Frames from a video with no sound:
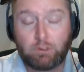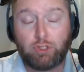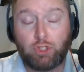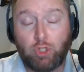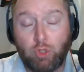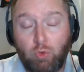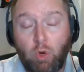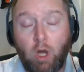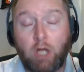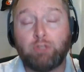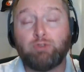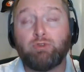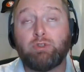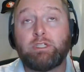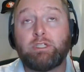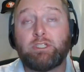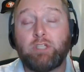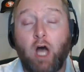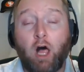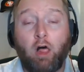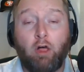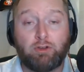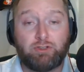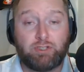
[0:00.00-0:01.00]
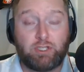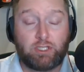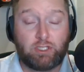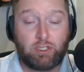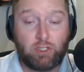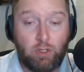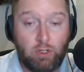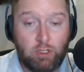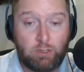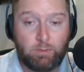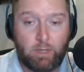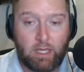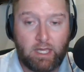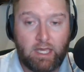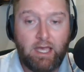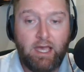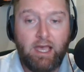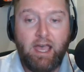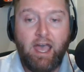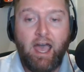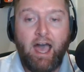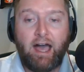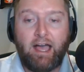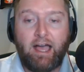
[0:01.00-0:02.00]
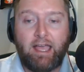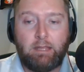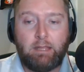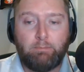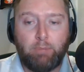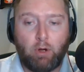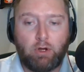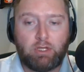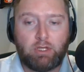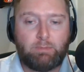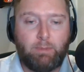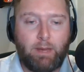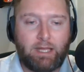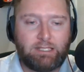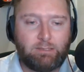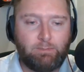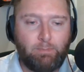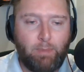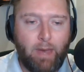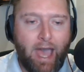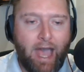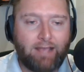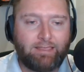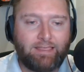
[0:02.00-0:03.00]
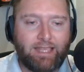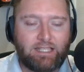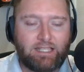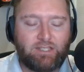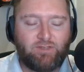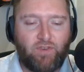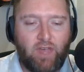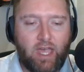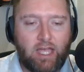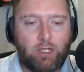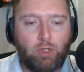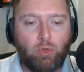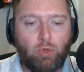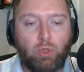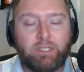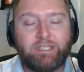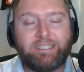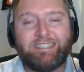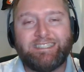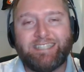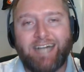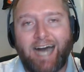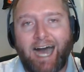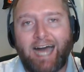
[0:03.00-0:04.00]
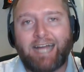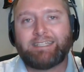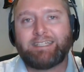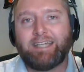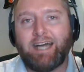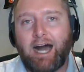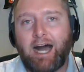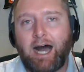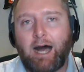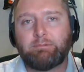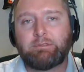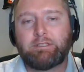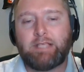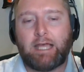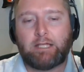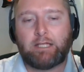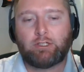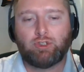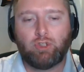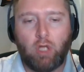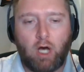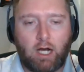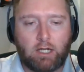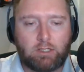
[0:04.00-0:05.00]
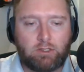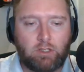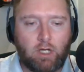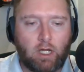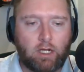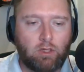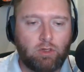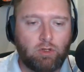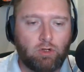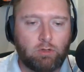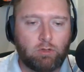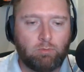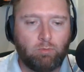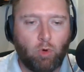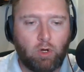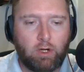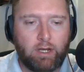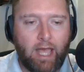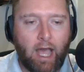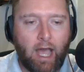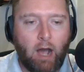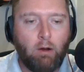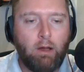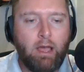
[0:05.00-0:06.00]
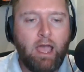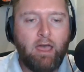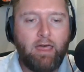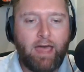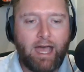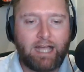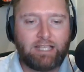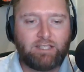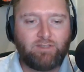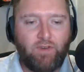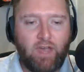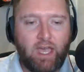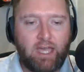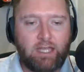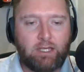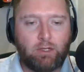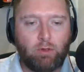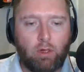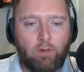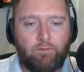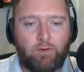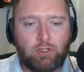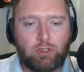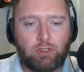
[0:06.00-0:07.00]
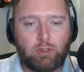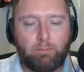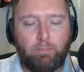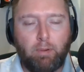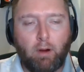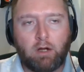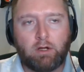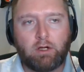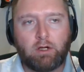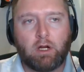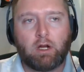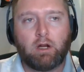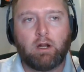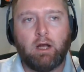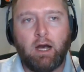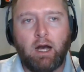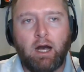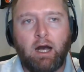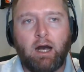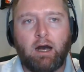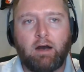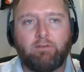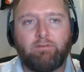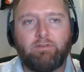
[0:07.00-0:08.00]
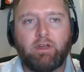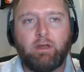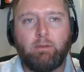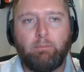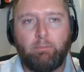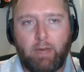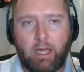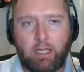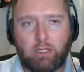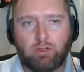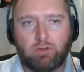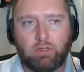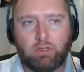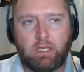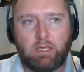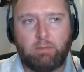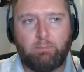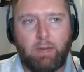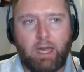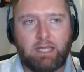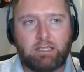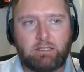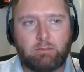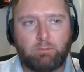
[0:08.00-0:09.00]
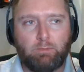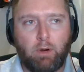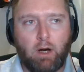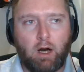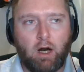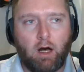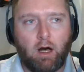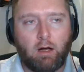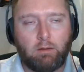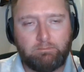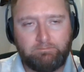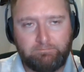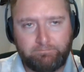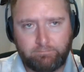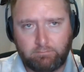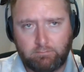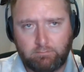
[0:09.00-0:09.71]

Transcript: $200, excuse me, in bonus bets back. That's fanduel.com slash locked on to learn more now. That's Fanduel, official partner of Major League Baseball.